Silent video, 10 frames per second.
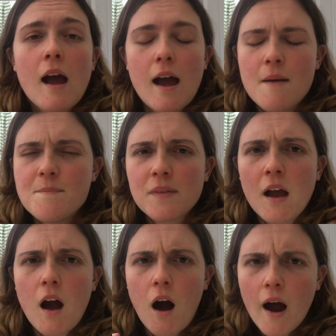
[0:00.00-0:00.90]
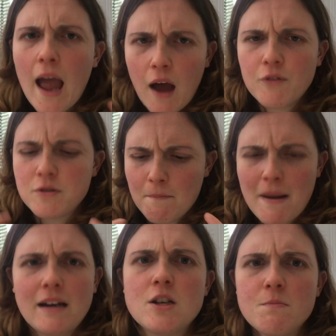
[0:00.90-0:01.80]
I have to
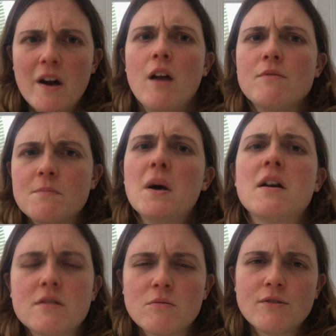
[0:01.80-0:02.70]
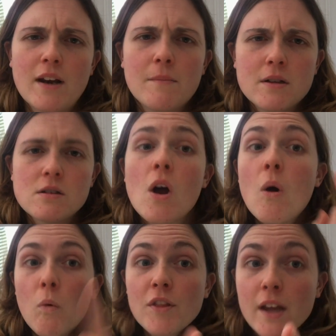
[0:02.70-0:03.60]
manage my own personal development.
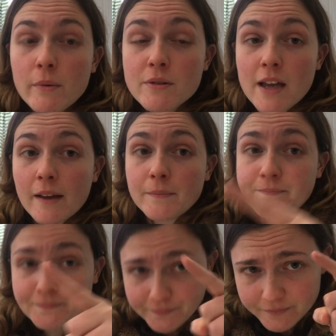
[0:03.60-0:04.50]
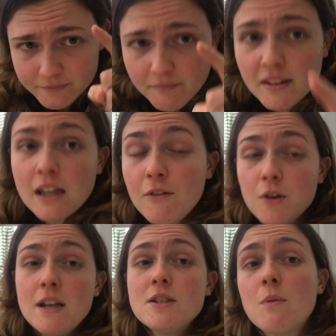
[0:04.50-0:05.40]
One thing I will say, if
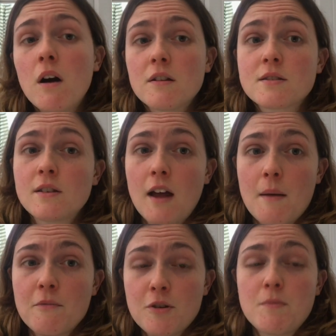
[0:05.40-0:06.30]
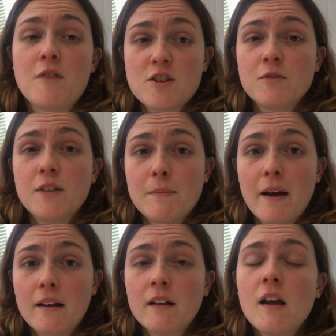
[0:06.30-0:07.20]
you need to ask for professional
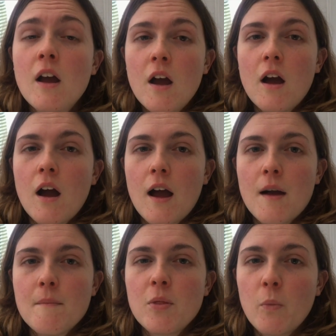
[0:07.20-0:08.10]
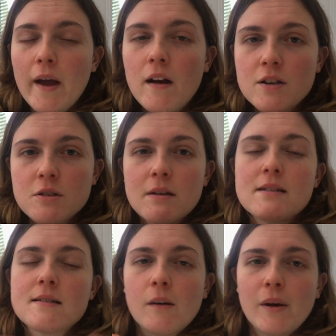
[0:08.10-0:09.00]
feedback, the way I do it
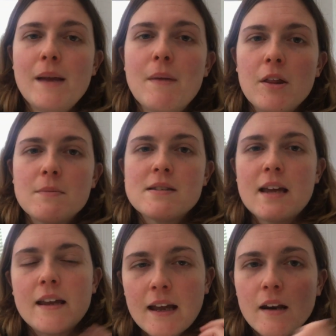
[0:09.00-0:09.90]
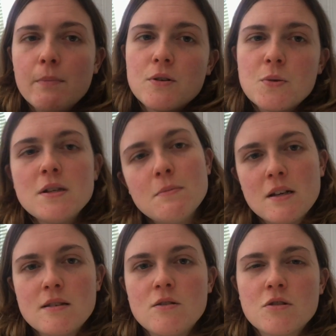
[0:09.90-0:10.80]
is I will email them and say, can I put 20
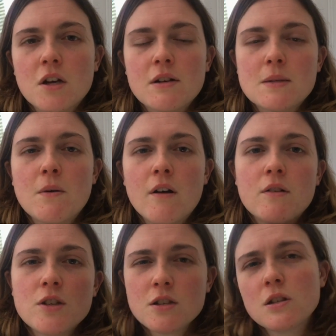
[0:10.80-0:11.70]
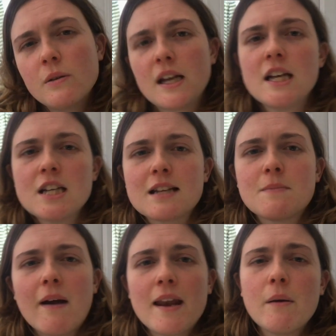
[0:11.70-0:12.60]
minutes in your diary tomorrow just to quickly chat
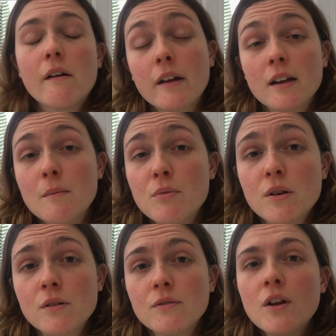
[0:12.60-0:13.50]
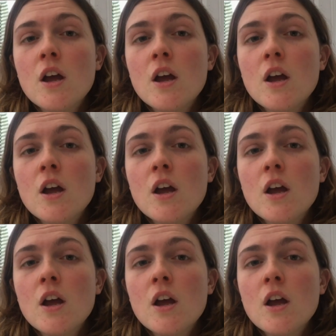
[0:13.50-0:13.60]
about anywhere I can improve?